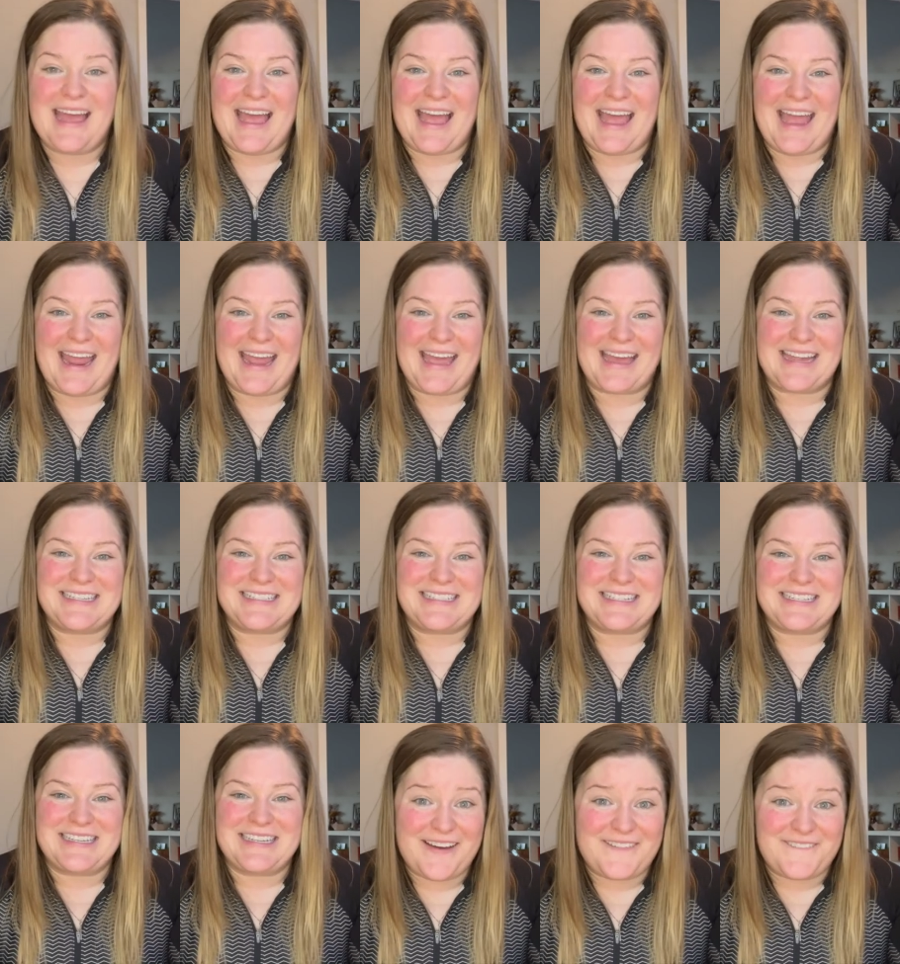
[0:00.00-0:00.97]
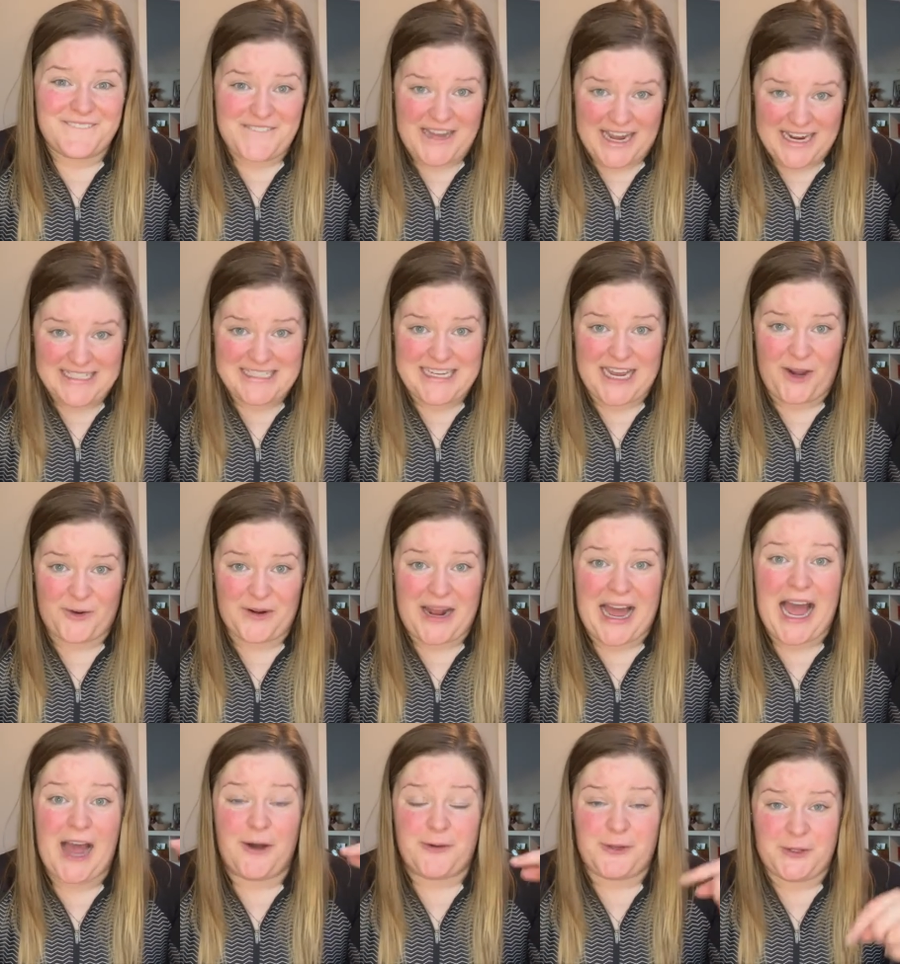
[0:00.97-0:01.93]
and find out
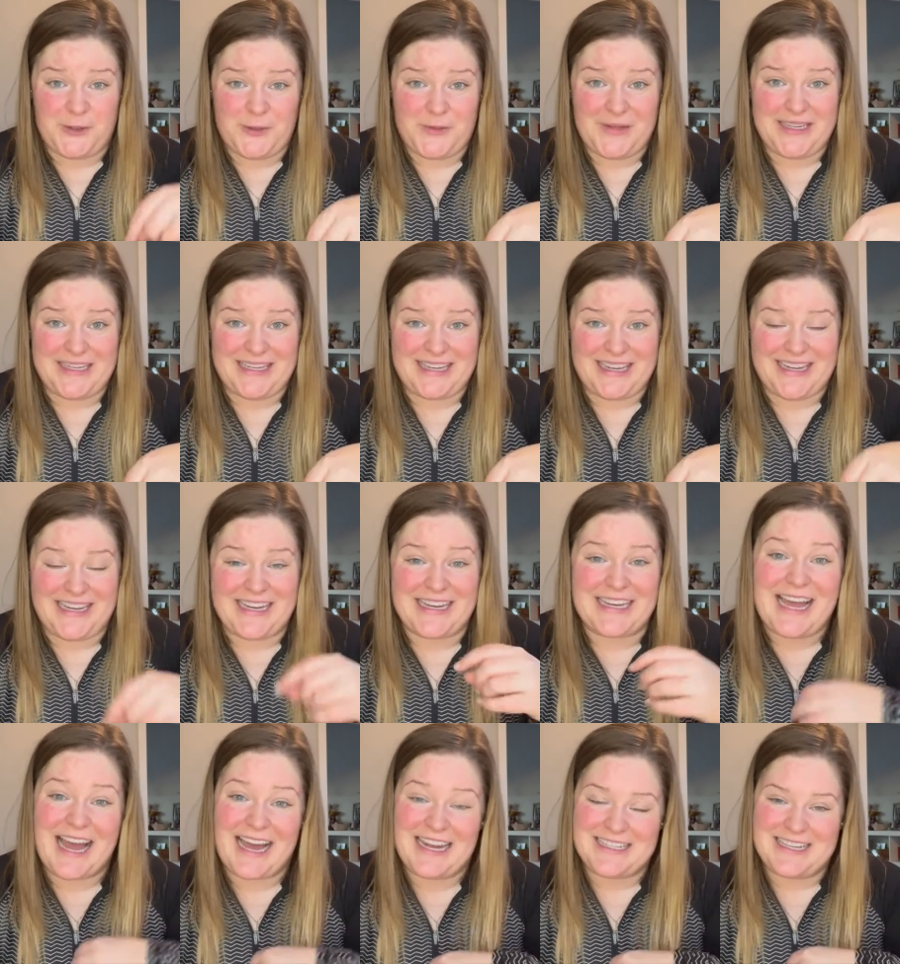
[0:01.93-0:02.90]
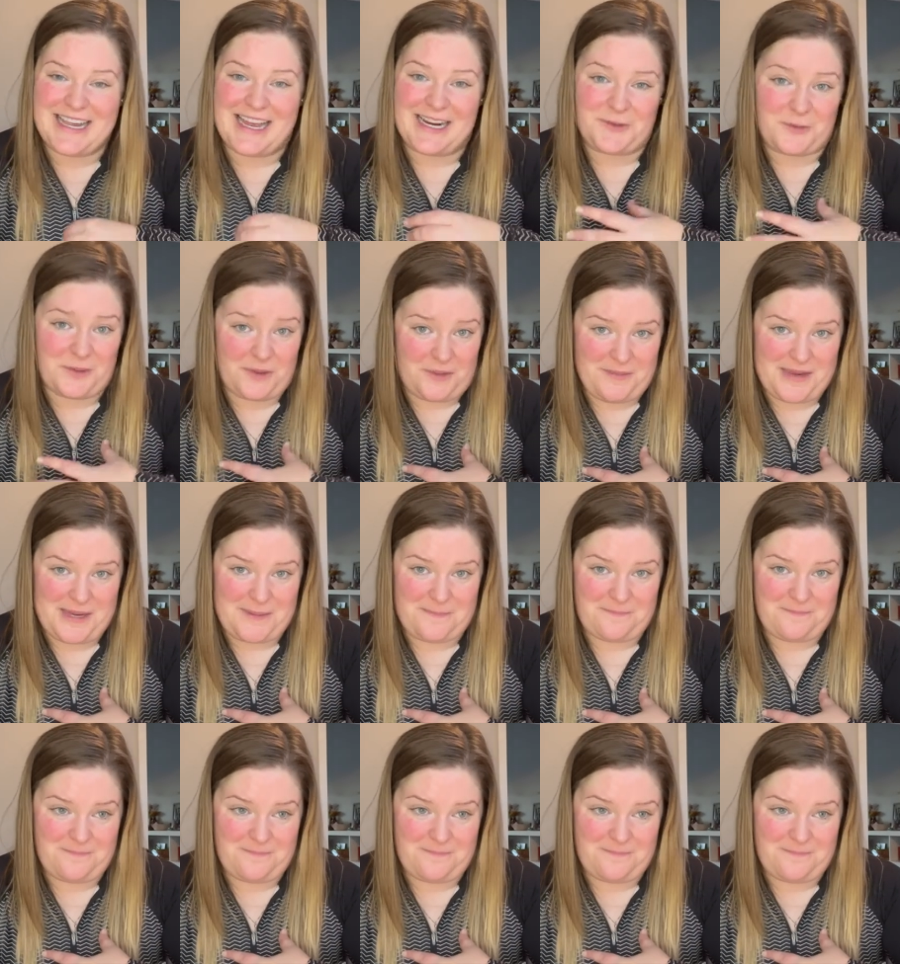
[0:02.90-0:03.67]
how you can get in contact with me.